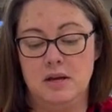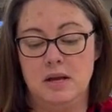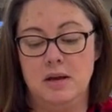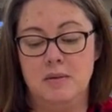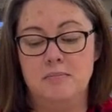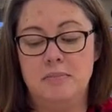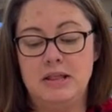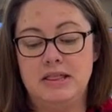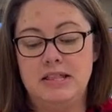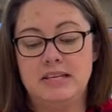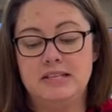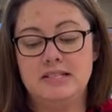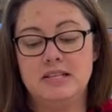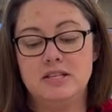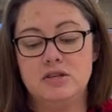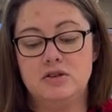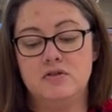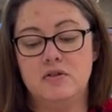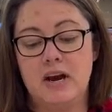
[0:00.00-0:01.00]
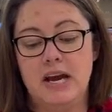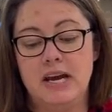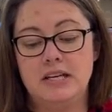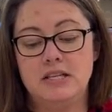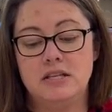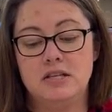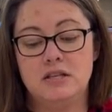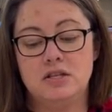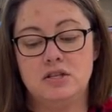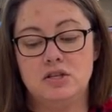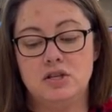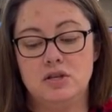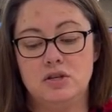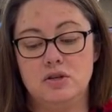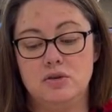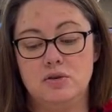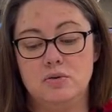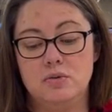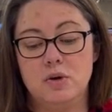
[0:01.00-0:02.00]
But this is great
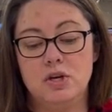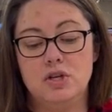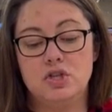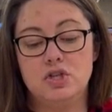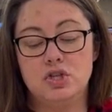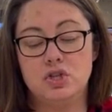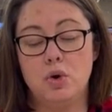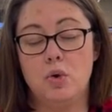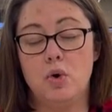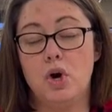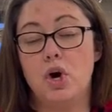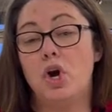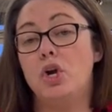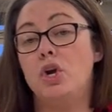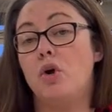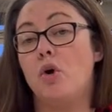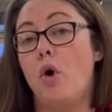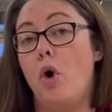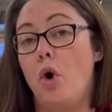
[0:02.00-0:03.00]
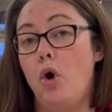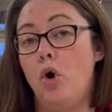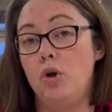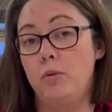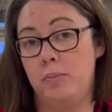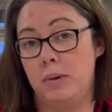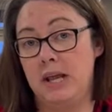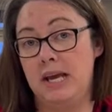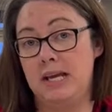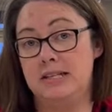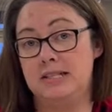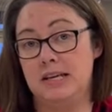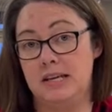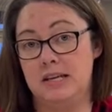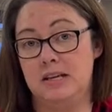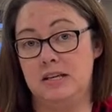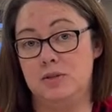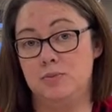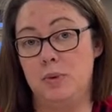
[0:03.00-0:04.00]
to store your old blades in
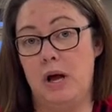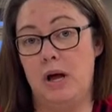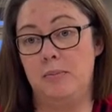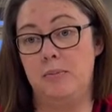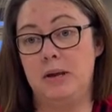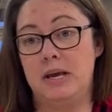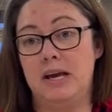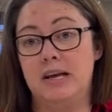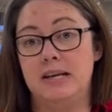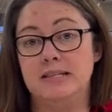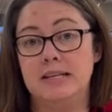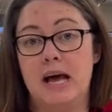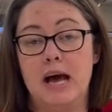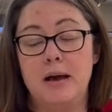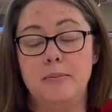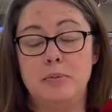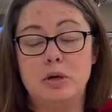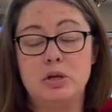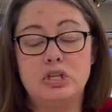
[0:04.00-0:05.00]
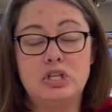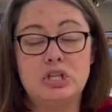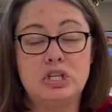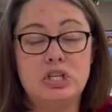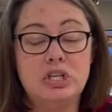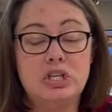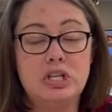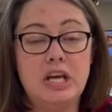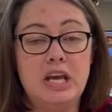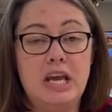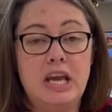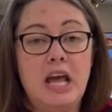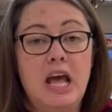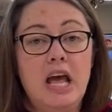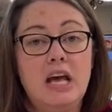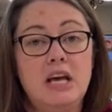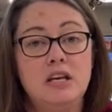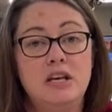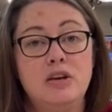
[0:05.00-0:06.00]
as well, because I personally
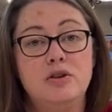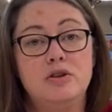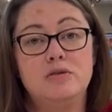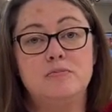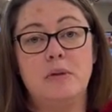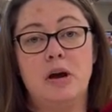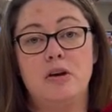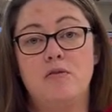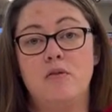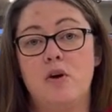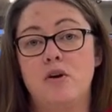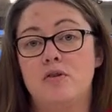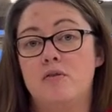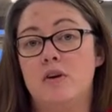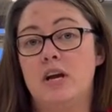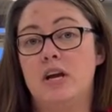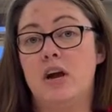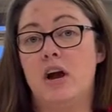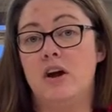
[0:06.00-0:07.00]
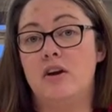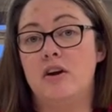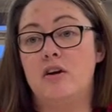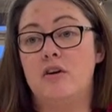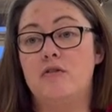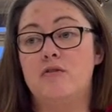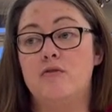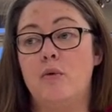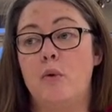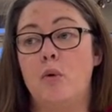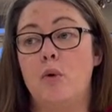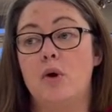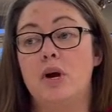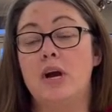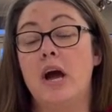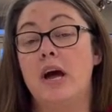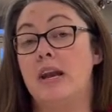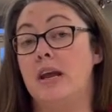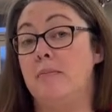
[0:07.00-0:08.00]
use my rotary cutter for
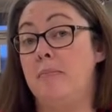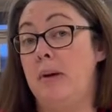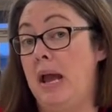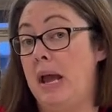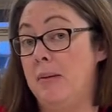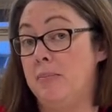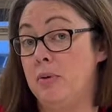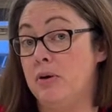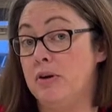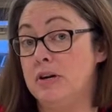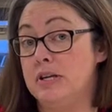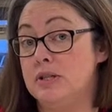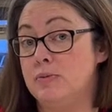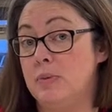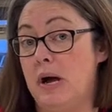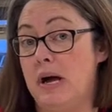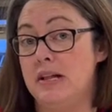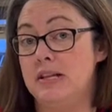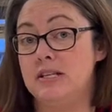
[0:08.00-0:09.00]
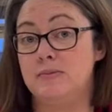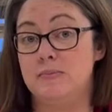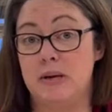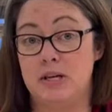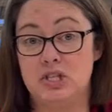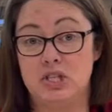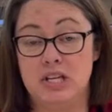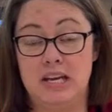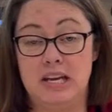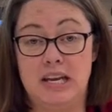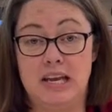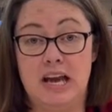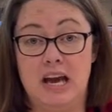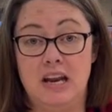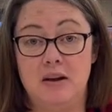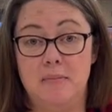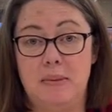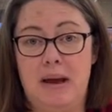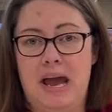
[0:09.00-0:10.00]
cutting paper as well, especially any
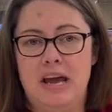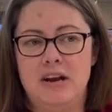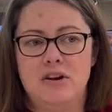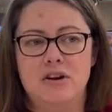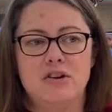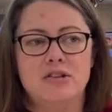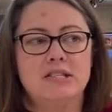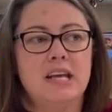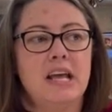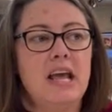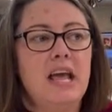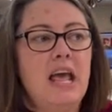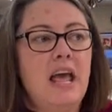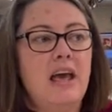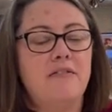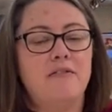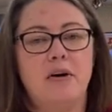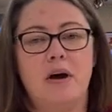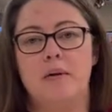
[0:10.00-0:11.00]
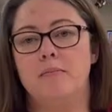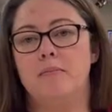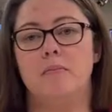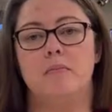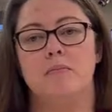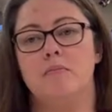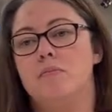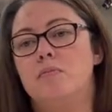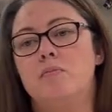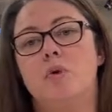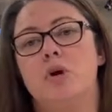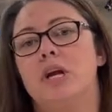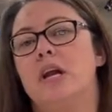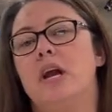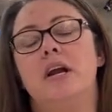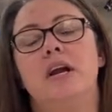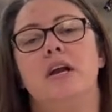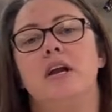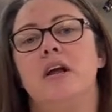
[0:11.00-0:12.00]
kind of patterns. If I'm working
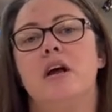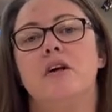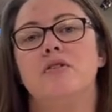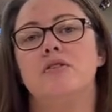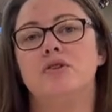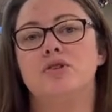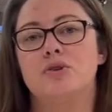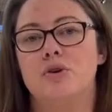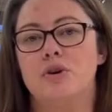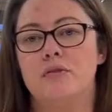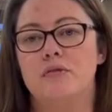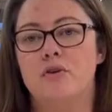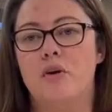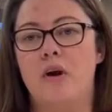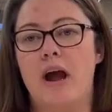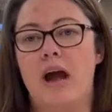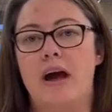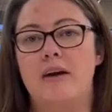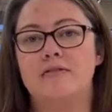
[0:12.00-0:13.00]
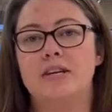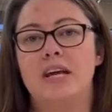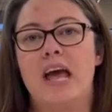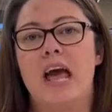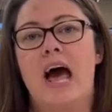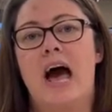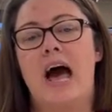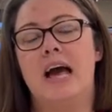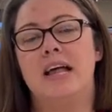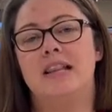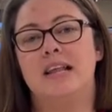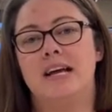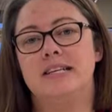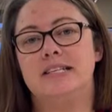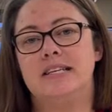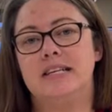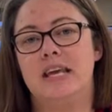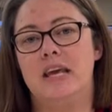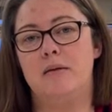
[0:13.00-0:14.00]
on any other sort of craft, I like
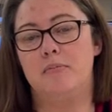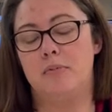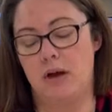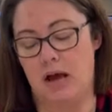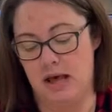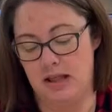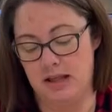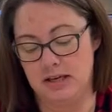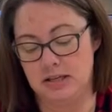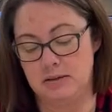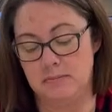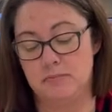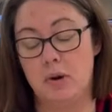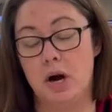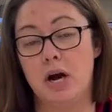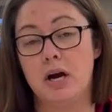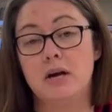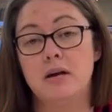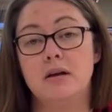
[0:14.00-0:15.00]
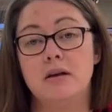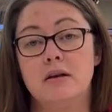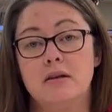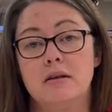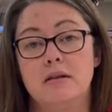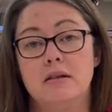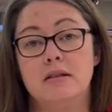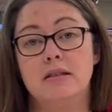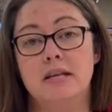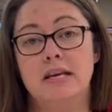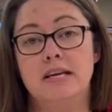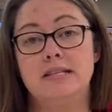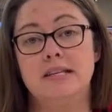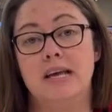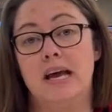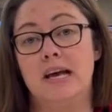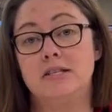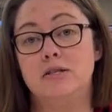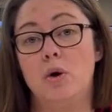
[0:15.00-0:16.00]
to mark these
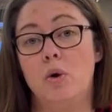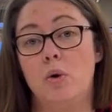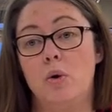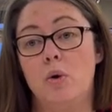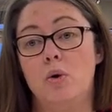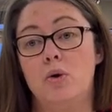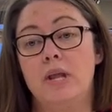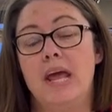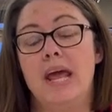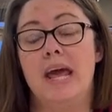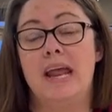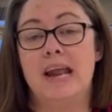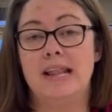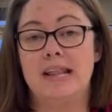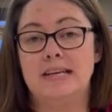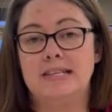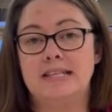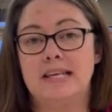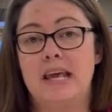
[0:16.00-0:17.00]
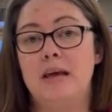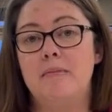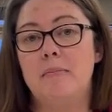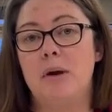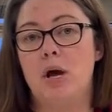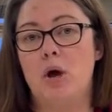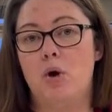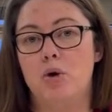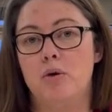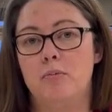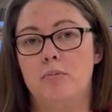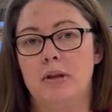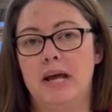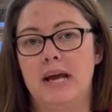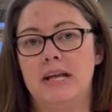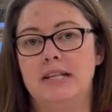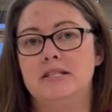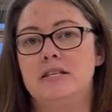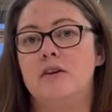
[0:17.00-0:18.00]
as old, and I like to keep my old
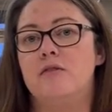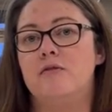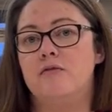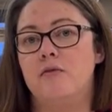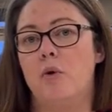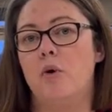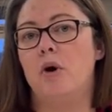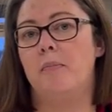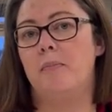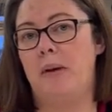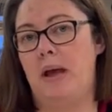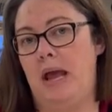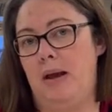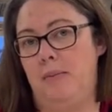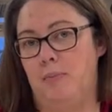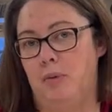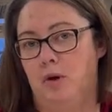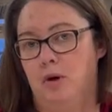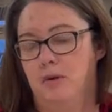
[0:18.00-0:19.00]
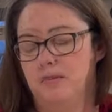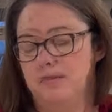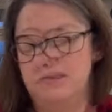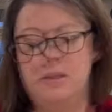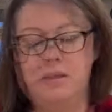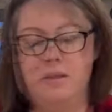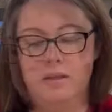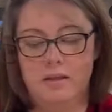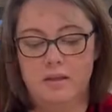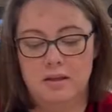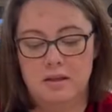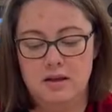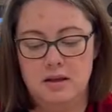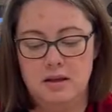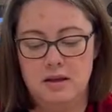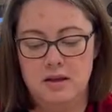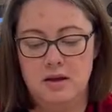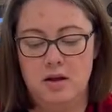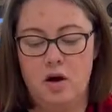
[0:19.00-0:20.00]
blades for paper.
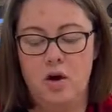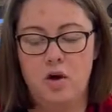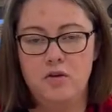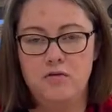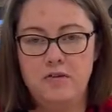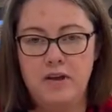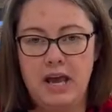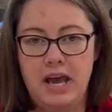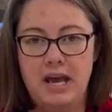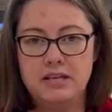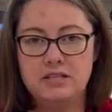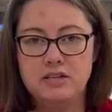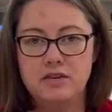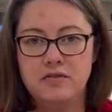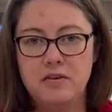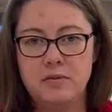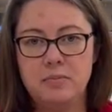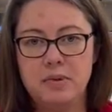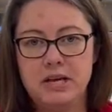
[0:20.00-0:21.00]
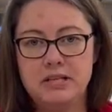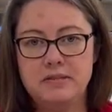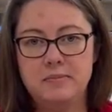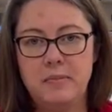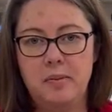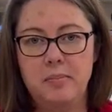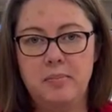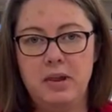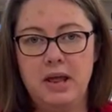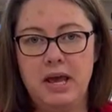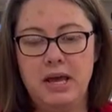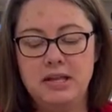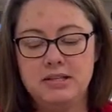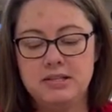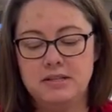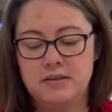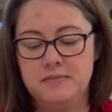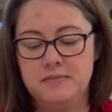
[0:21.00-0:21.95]
Olfa has your replacement blades,